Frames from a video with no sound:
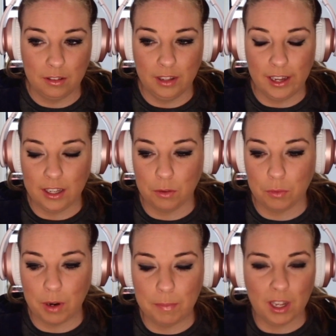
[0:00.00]
like
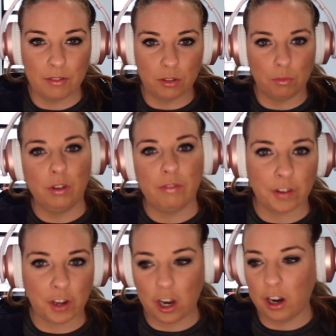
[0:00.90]
ripping off the roof
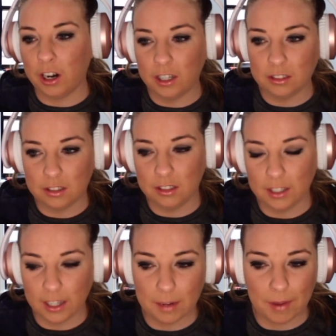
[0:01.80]
of a car to
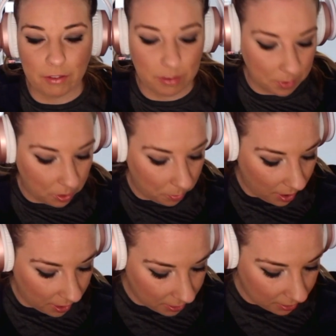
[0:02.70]
get him out from
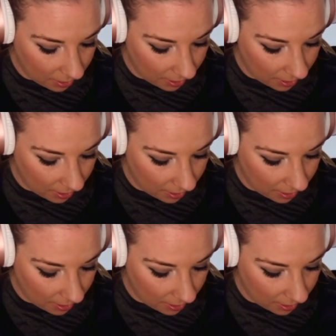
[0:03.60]
underwater.